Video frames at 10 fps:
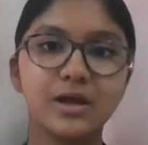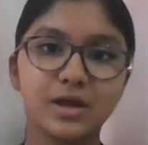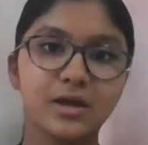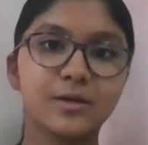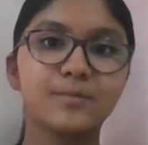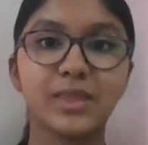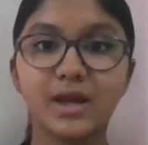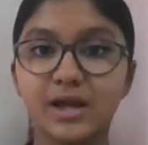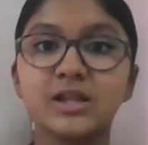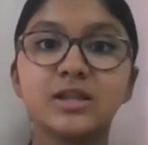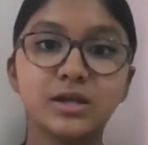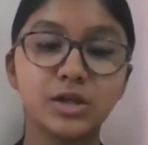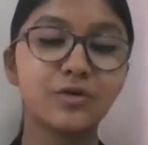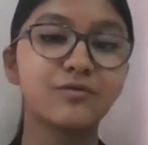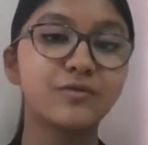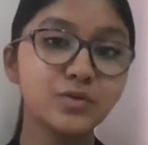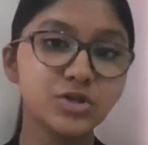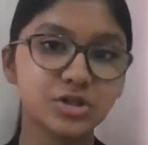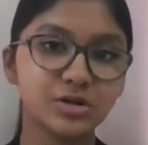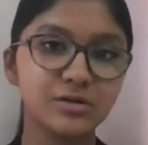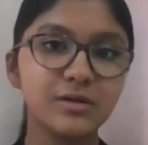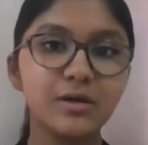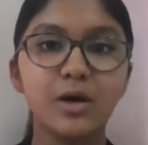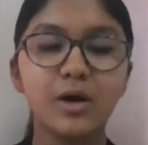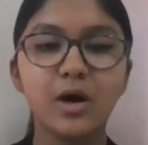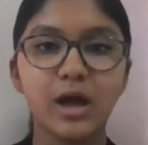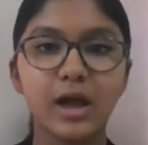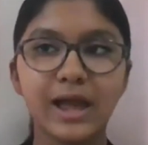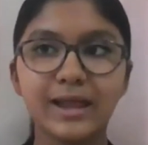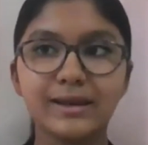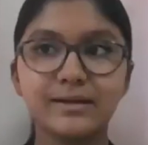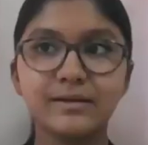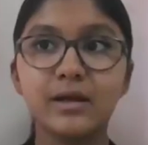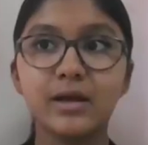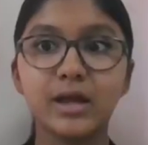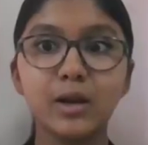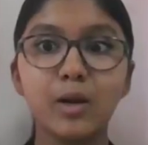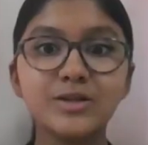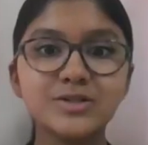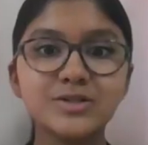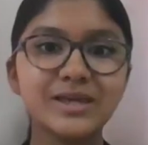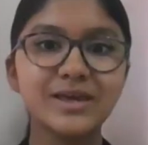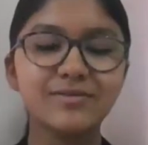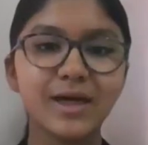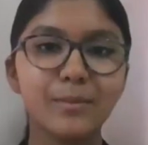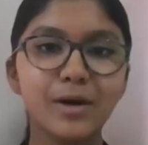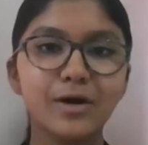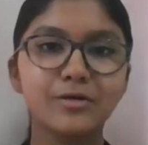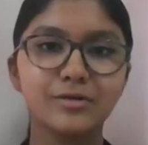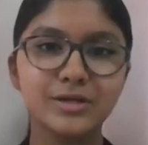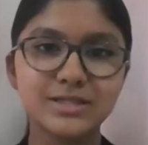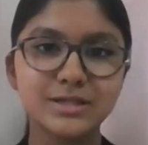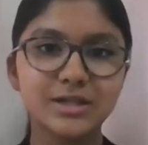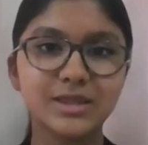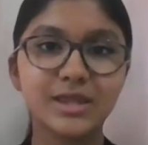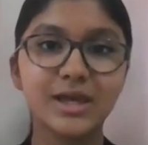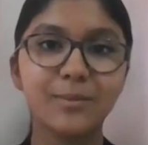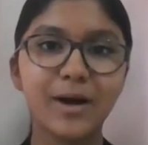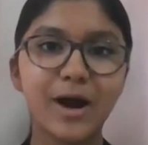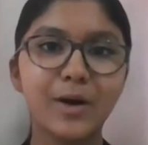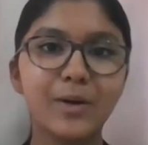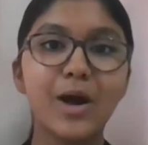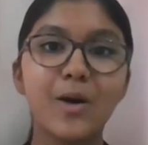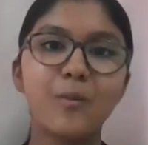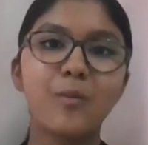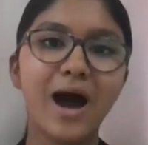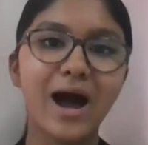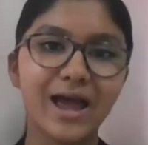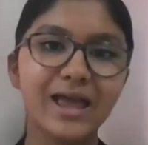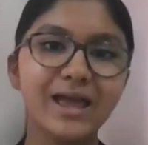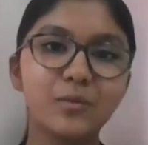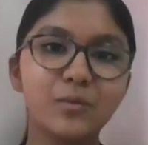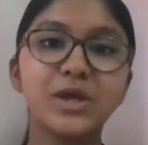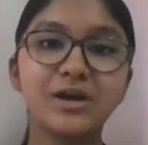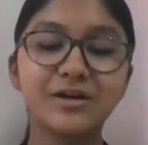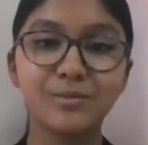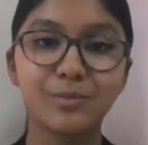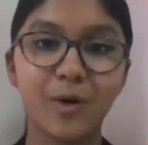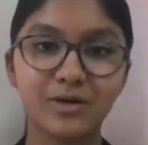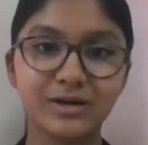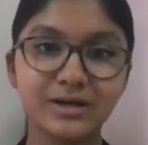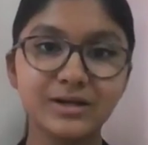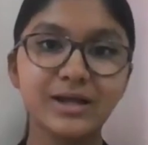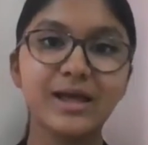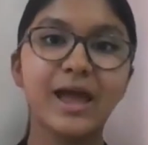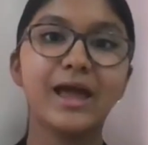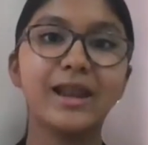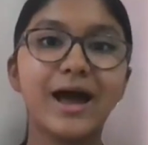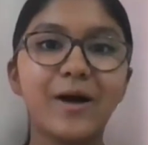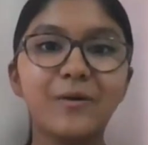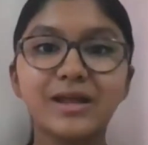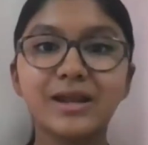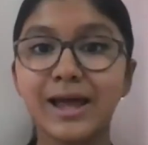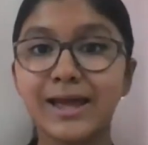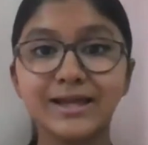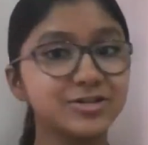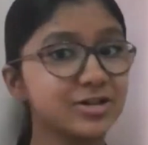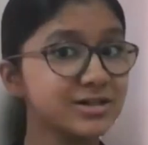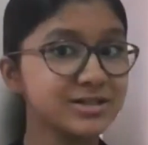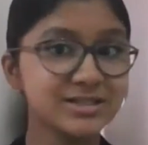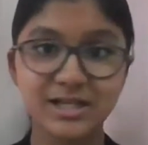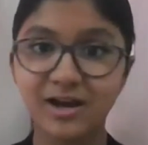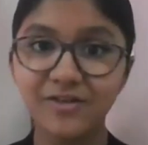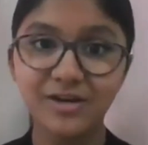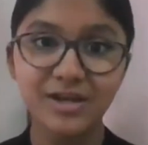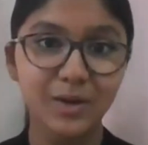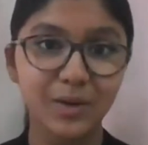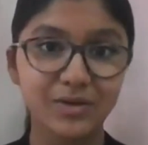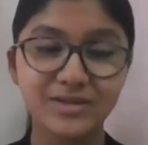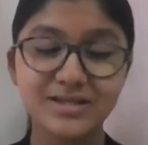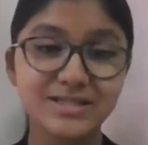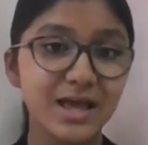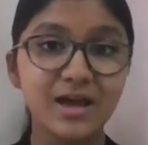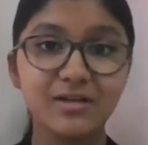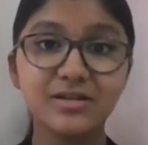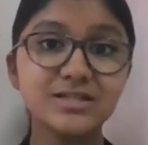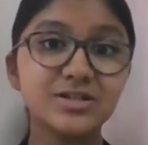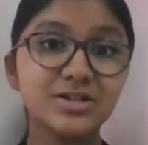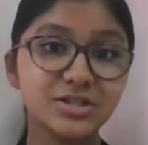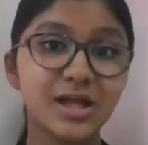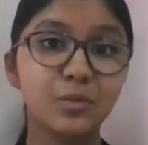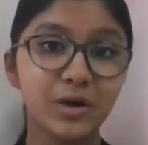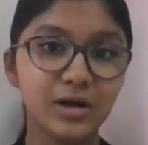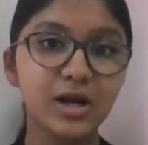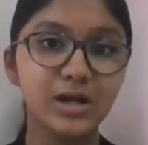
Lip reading: in the near future. And it'll also give them a reason to think about why we are important and how can like drug discovery or this research that we're